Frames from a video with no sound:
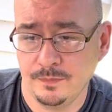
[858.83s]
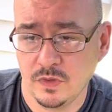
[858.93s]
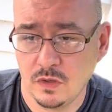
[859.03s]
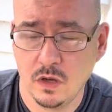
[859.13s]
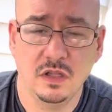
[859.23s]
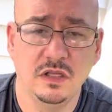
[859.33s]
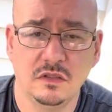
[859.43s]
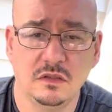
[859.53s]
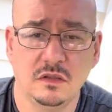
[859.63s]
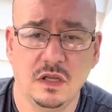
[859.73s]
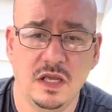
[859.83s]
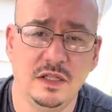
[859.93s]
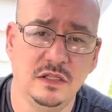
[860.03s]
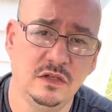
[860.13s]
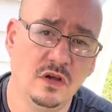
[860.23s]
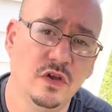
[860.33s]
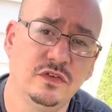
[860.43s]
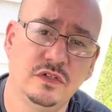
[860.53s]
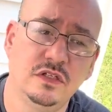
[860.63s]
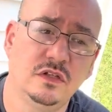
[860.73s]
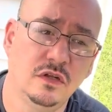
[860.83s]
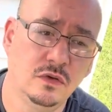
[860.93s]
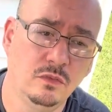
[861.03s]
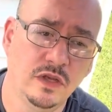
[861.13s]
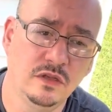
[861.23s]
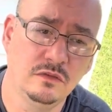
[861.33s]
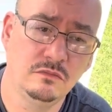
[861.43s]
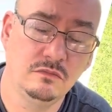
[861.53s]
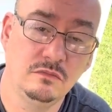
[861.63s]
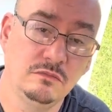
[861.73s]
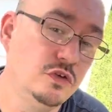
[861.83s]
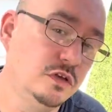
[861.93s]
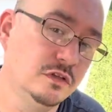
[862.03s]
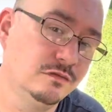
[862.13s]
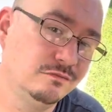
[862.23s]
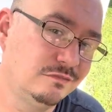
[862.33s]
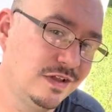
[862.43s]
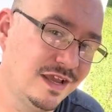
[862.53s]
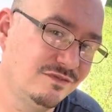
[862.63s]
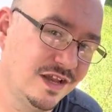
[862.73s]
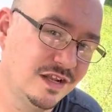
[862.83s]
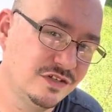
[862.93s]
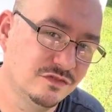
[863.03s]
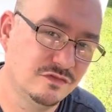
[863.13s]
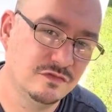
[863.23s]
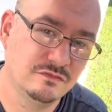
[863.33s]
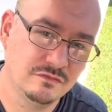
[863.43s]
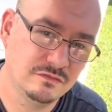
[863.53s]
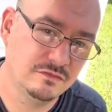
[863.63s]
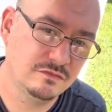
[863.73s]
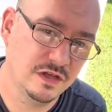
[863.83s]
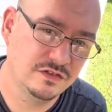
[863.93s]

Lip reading: call it, and then you also need to know when you can take advantage of a